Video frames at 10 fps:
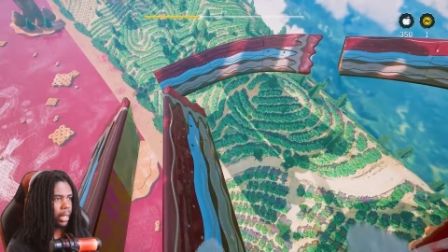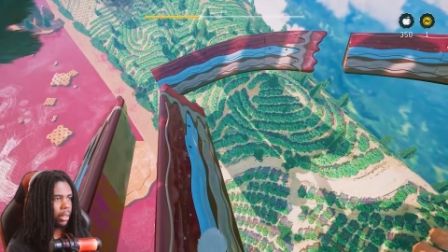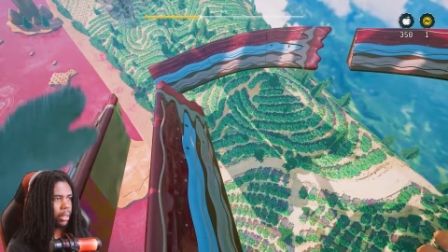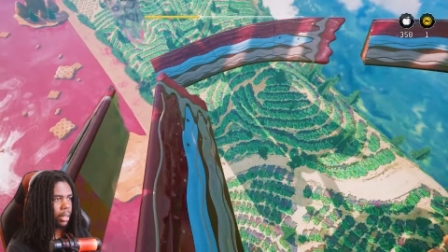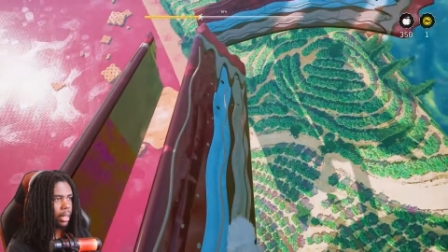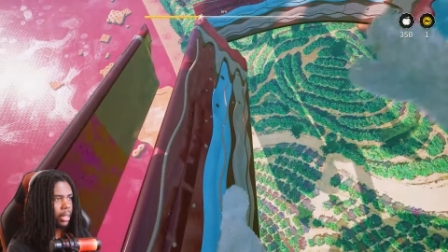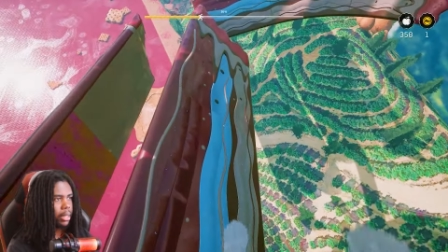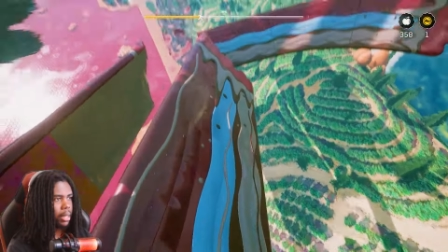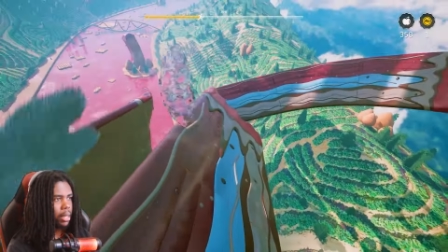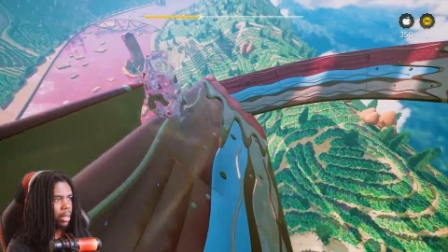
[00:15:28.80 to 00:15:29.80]
think it looks
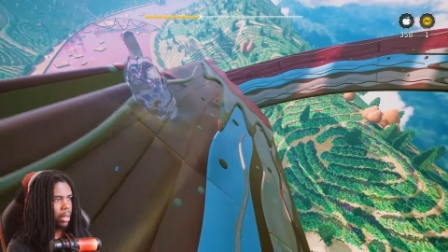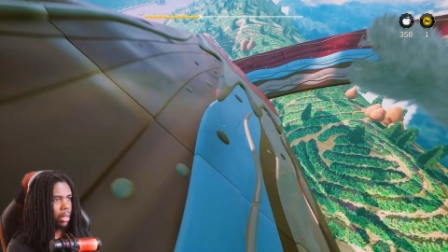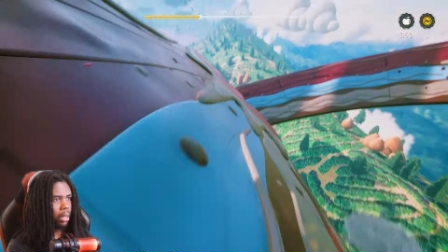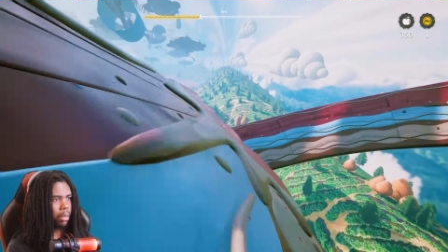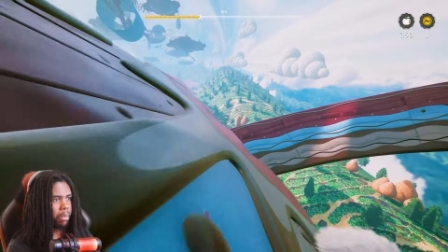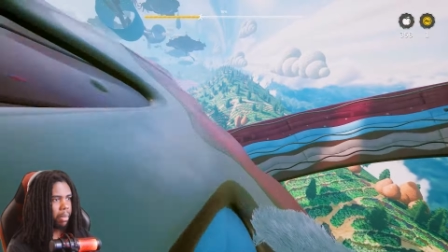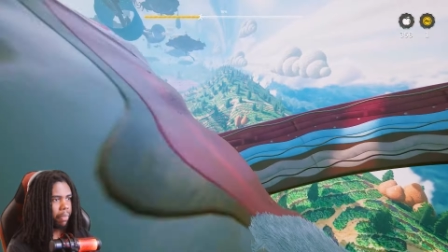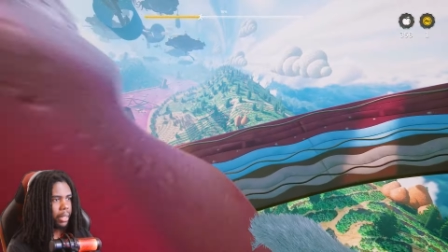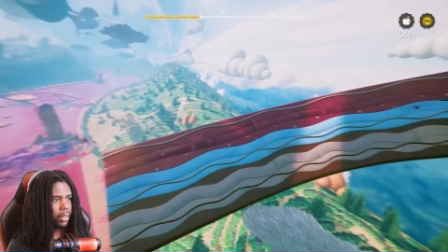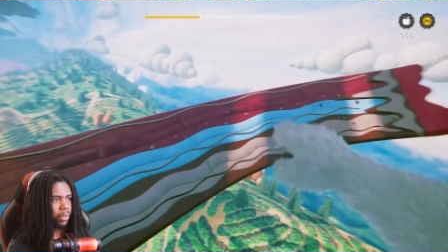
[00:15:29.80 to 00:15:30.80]
easy,
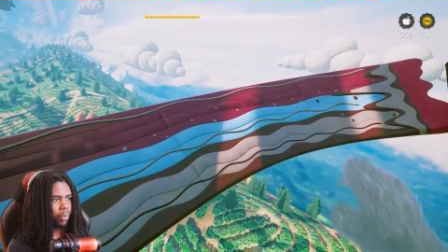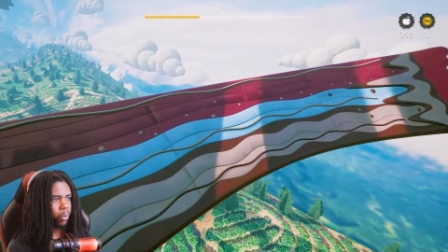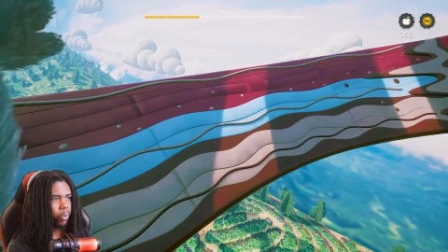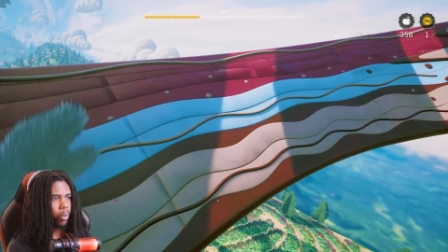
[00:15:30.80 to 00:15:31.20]
but this is